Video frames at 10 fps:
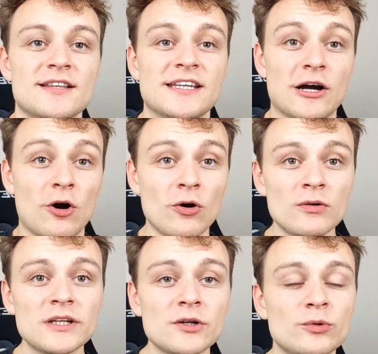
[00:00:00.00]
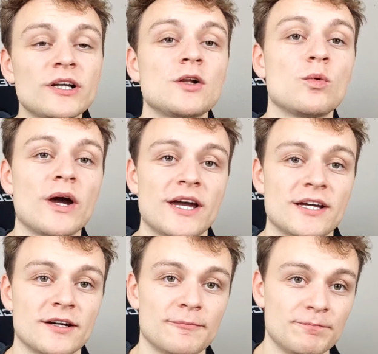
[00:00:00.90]
The only real
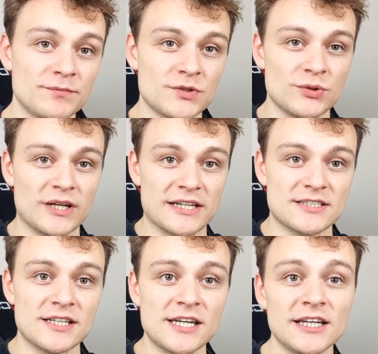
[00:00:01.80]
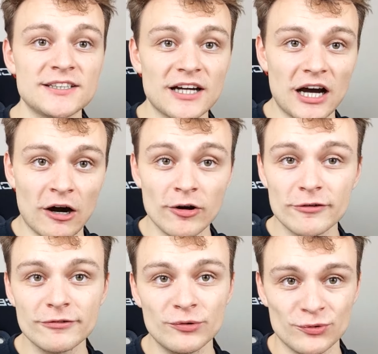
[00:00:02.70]
way to get heat out
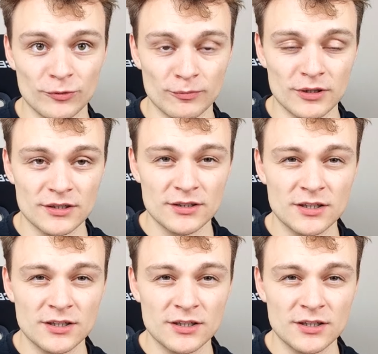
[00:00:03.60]
of a room